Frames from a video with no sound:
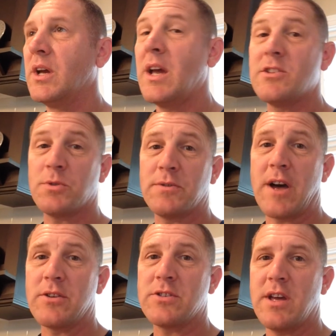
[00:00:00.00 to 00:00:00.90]
hey, so it's
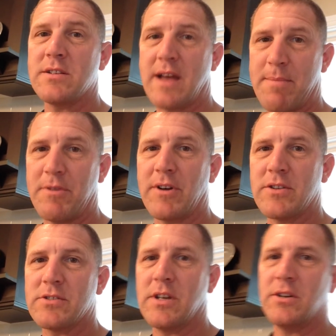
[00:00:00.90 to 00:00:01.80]
Father's Day, so happy
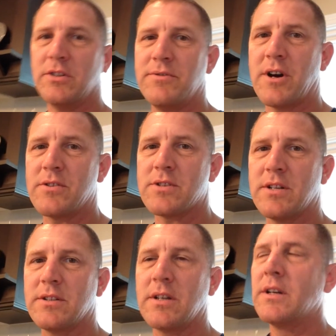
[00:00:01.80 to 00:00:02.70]
Father's Day to all you fathers
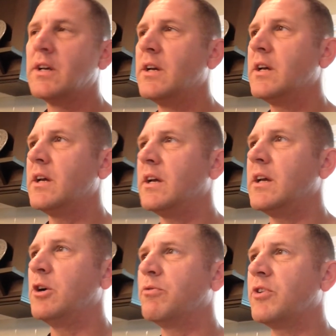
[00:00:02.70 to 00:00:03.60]
out there,
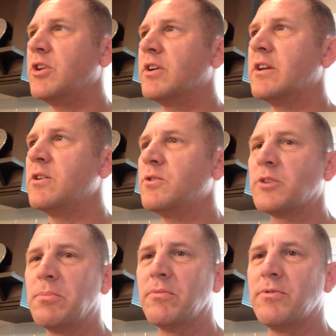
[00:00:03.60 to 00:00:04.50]
and hopefully you're getting to do
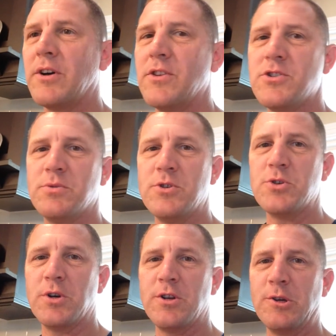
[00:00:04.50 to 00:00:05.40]
something fun that you
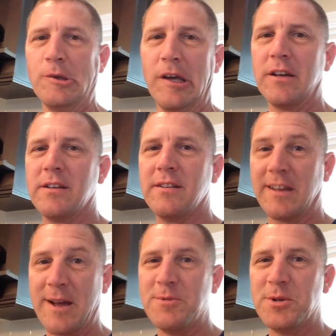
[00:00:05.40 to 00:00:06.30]
enjoy to do, like
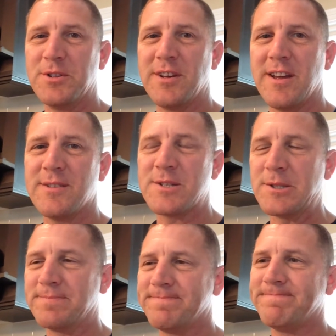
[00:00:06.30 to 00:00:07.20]
like I'm doing today. So
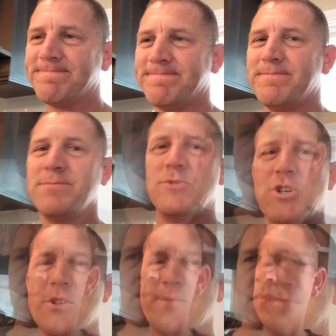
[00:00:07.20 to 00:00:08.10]

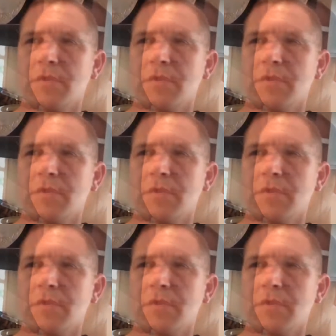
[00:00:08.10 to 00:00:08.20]
cheers.